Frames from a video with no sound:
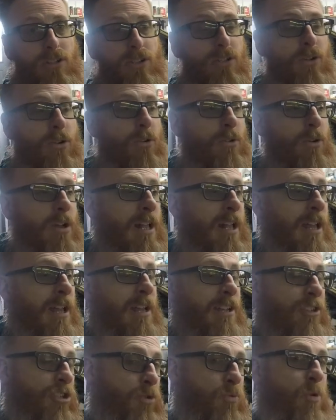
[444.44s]
So
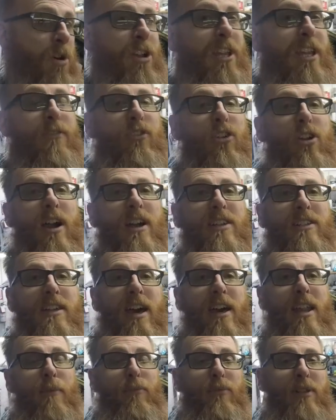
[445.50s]
just wanted to give you guys
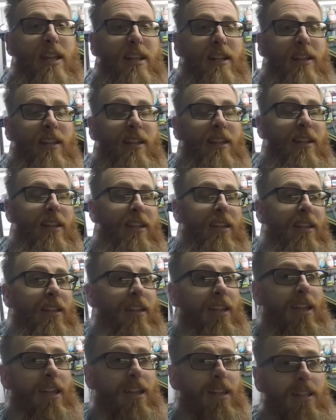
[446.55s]
that update
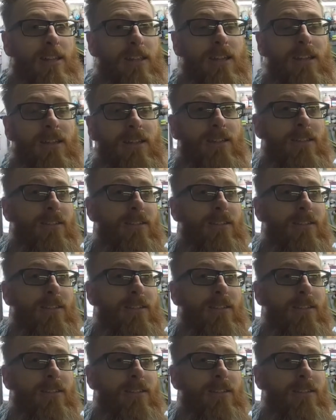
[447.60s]
and uh,